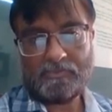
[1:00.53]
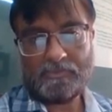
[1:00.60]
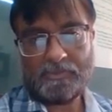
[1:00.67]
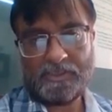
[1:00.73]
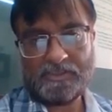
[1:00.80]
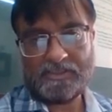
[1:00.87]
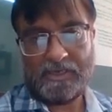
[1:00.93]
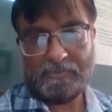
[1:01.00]

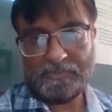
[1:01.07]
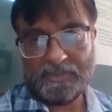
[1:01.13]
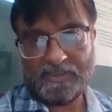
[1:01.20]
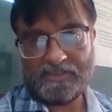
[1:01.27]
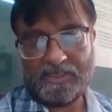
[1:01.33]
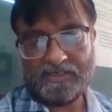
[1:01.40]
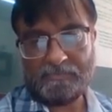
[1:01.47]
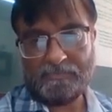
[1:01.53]
receptors
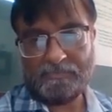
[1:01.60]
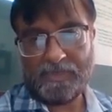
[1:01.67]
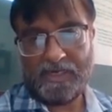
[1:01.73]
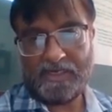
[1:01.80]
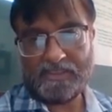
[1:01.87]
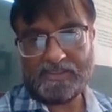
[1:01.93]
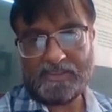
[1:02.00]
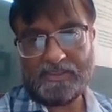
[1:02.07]
that are
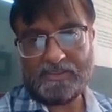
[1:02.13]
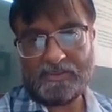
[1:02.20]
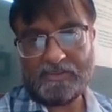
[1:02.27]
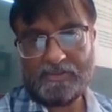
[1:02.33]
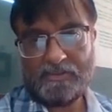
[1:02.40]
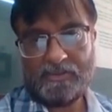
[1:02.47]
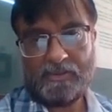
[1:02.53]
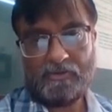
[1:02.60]
present
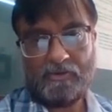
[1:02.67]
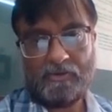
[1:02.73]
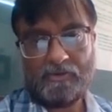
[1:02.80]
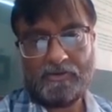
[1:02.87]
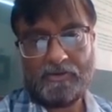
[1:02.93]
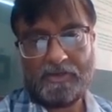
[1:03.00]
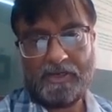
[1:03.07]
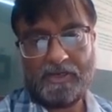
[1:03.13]

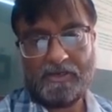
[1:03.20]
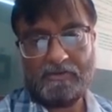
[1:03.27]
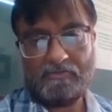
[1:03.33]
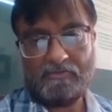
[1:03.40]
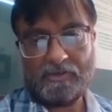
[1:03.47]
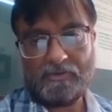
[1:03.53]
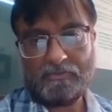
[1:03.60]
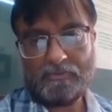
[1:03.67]
uh, in
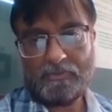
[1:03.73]
our